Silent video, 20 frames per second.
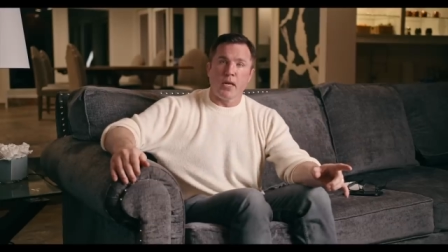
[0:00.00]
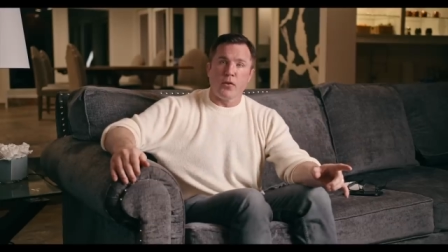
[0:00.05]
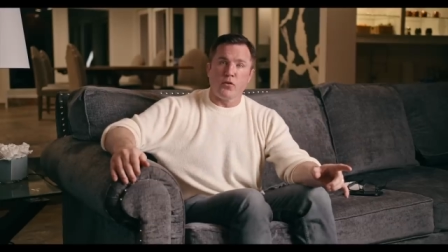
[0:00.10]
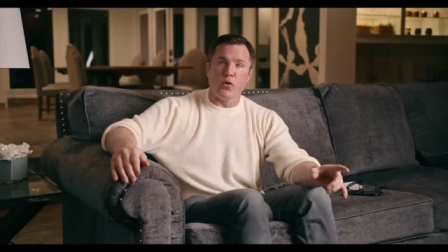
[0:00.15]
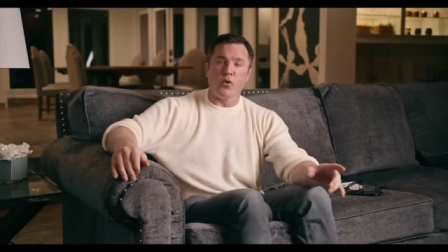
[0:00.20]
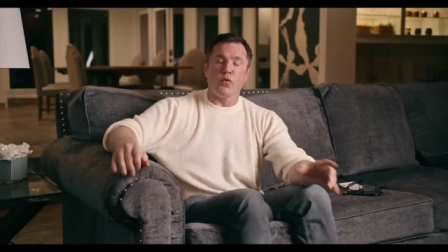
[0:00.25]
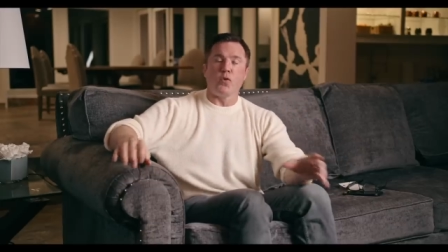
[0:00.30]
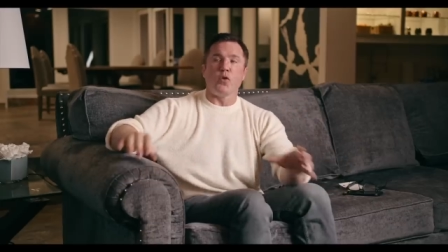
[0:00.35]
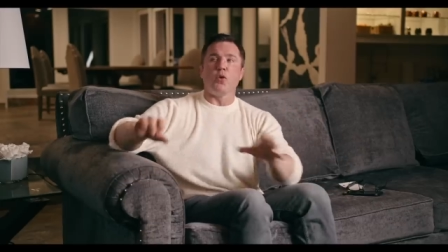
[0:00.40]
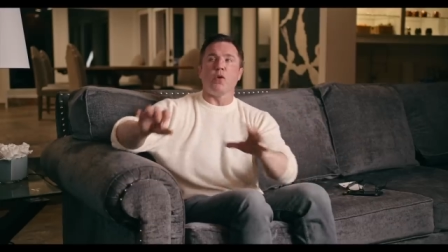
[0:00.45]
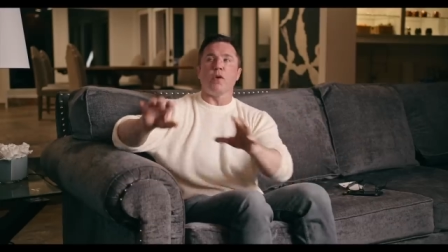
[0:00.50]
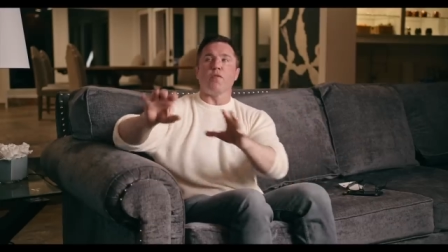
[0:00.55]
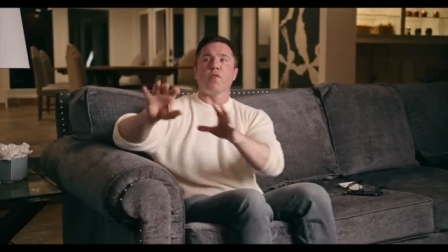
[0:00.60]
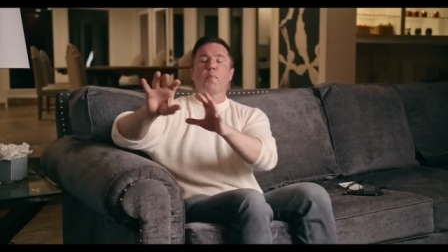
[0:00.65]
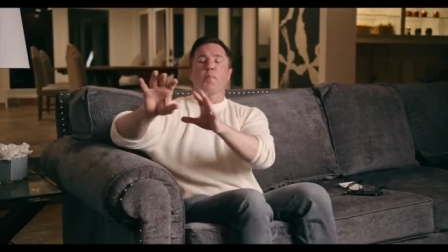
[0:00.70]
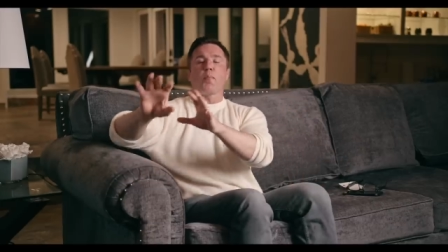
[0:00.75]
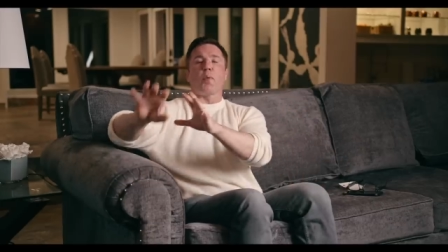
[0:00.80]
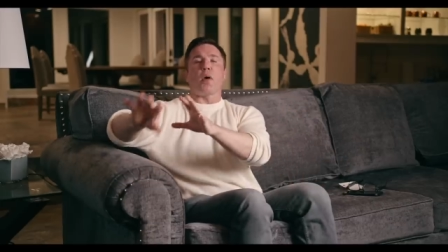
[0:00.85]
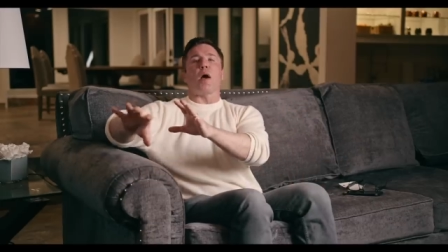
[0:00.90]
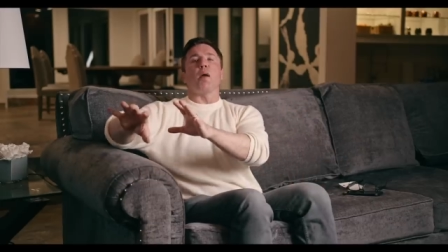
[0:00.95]
So if you have
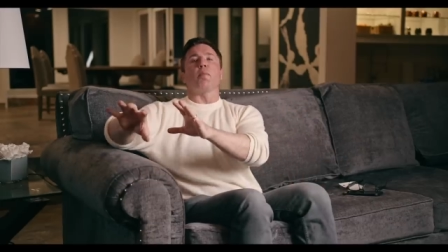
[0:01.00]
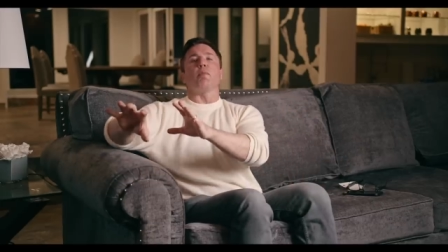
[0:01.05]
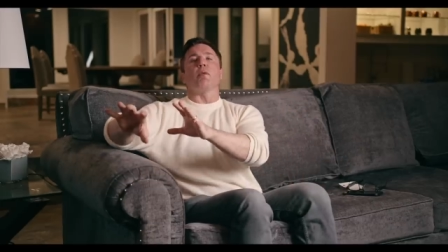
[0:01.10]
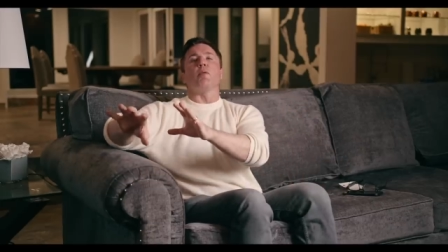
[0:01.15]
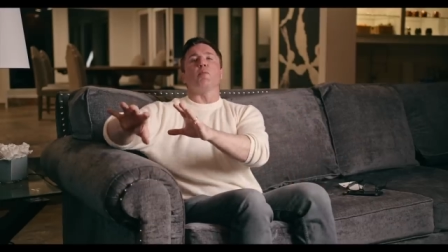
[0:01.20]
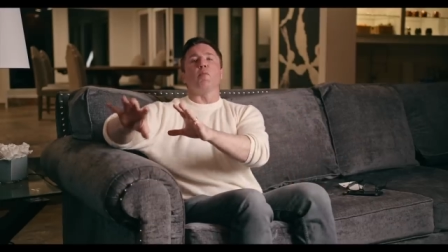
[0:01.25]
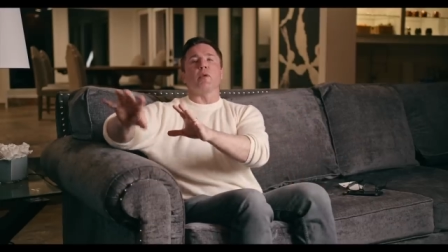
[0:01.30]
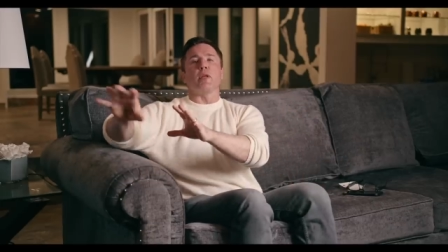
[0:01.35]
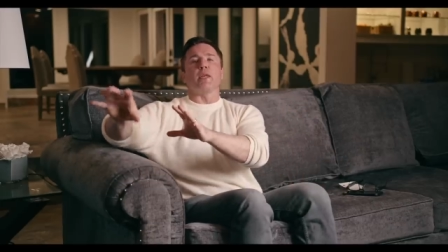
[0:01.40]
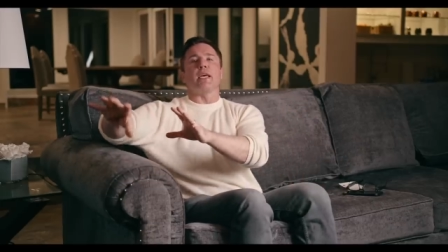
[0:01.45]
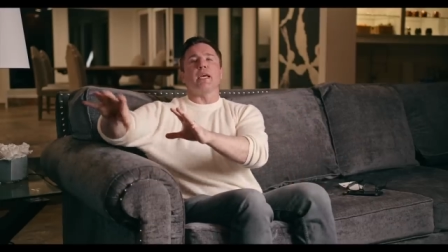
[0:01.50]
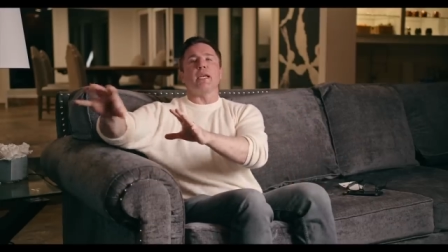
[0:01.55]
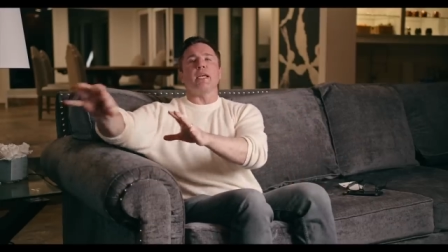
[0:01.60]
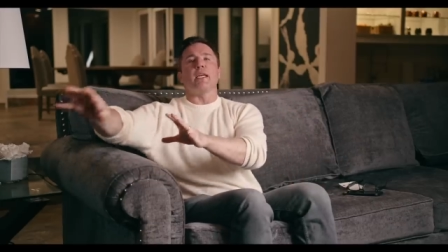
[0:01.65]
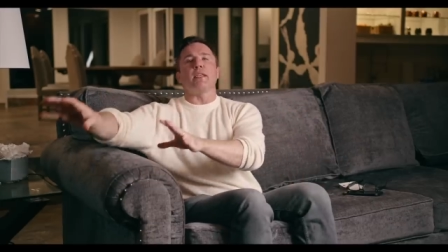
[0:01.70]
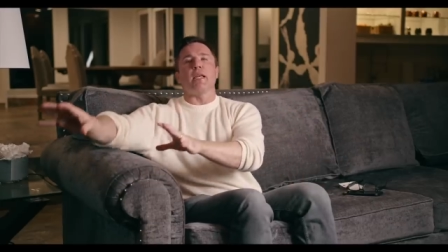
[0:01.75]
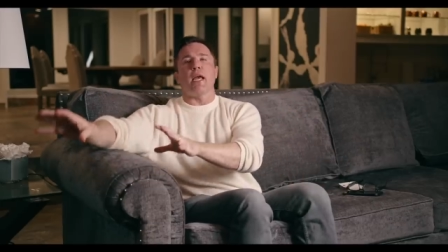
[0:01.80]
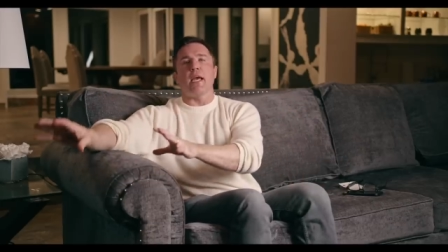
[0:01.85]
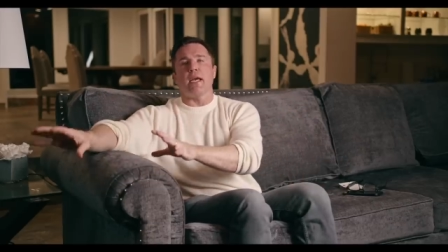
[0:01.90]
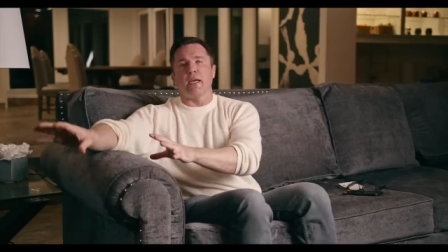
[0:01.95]
a problem with
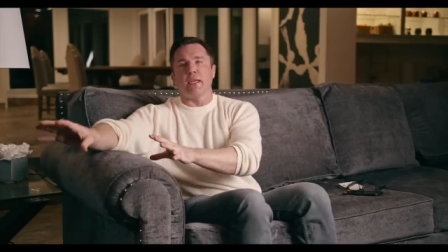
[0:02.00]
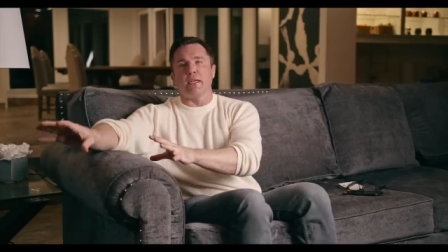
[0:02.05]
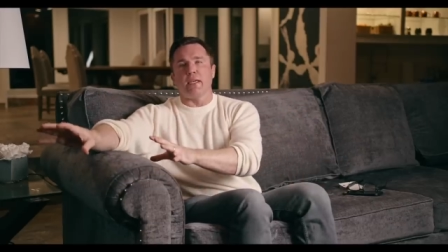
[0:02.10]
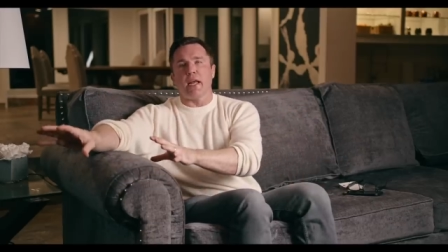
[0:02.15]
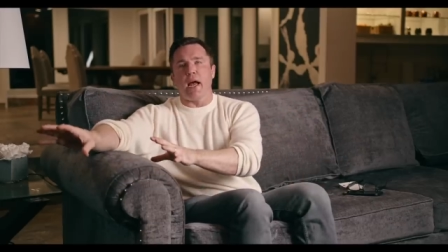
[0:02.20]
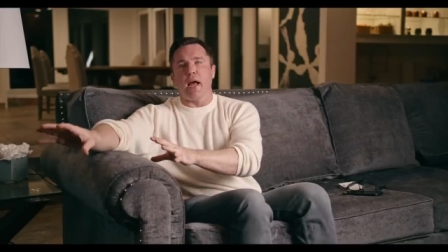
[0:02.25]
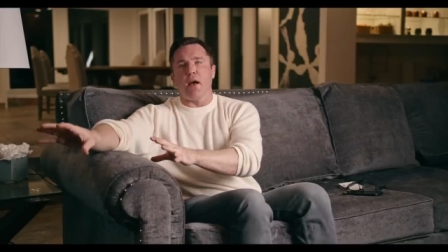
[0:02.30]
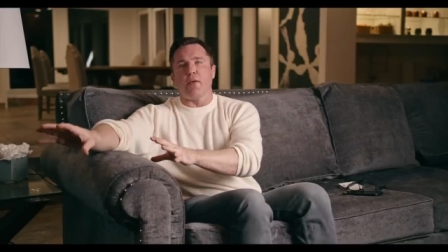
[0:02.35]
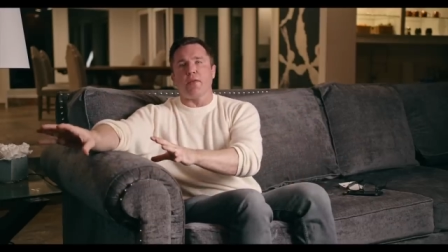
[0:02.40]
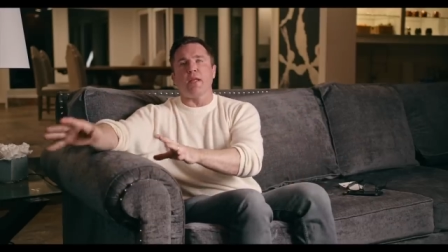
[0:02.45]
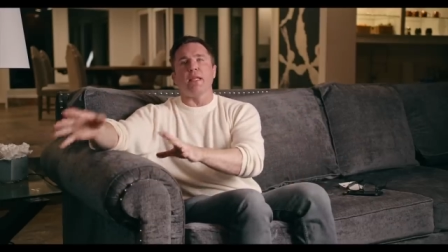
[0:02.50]
getting taken down,